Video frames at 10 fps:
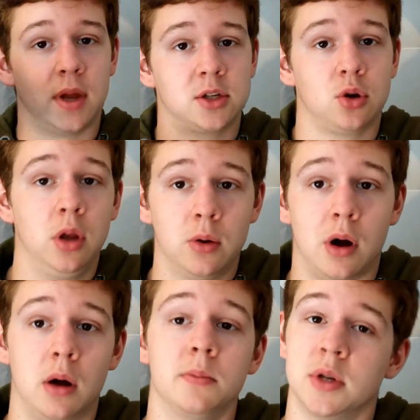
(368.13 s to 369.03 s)
sure you
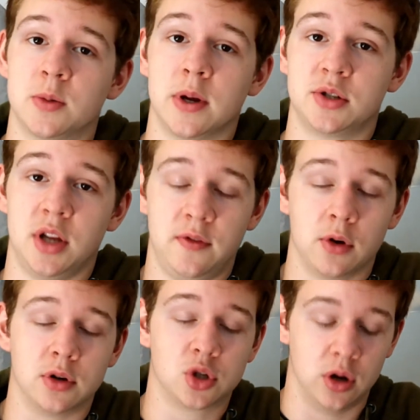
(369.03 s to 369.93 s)
are, especially if
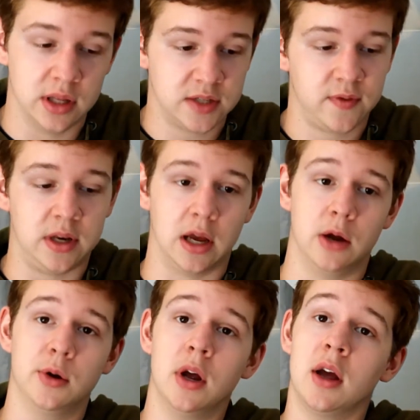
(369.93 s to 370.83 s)
you're enjoying this video.
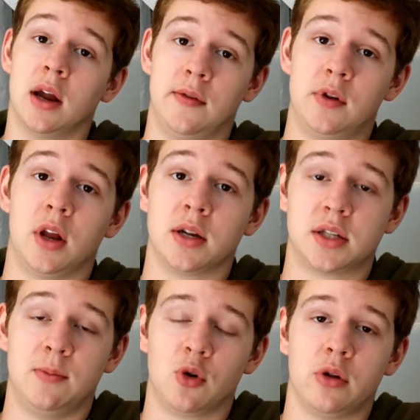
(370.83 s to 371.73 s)
And if you'd like to
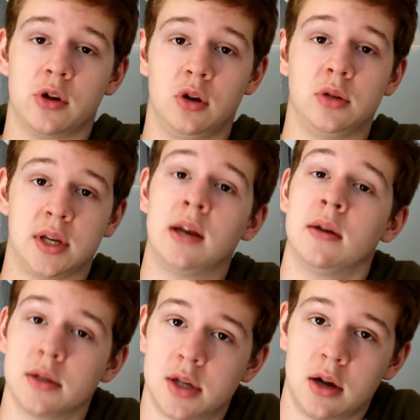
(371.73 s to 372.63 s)
see more of the
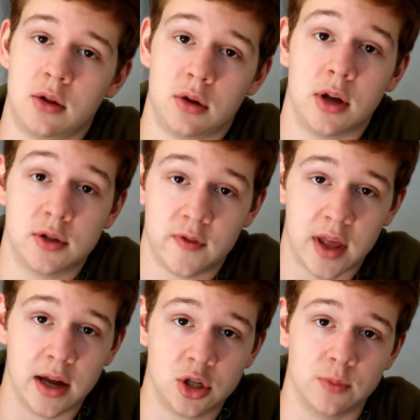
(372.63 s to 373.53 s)
content, turn on the
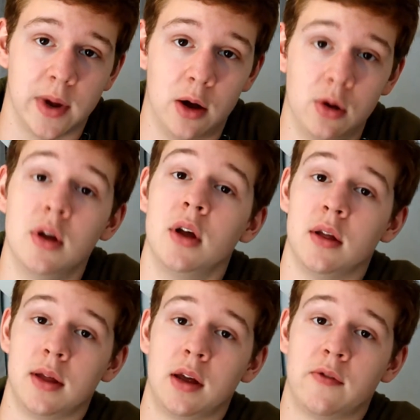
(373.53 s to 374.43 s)
notification bell.
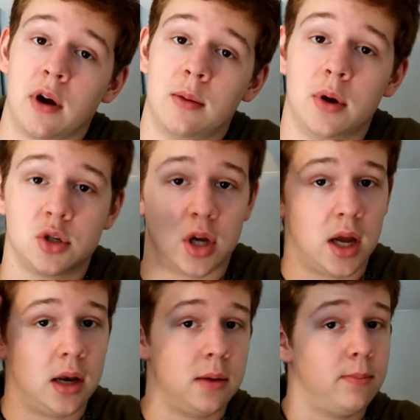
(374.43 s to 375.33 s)
Thank you very much,
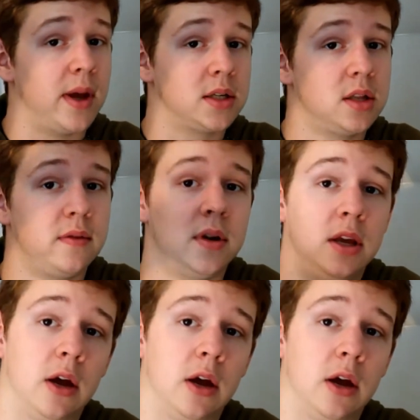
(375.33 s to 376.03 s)
and back to the video.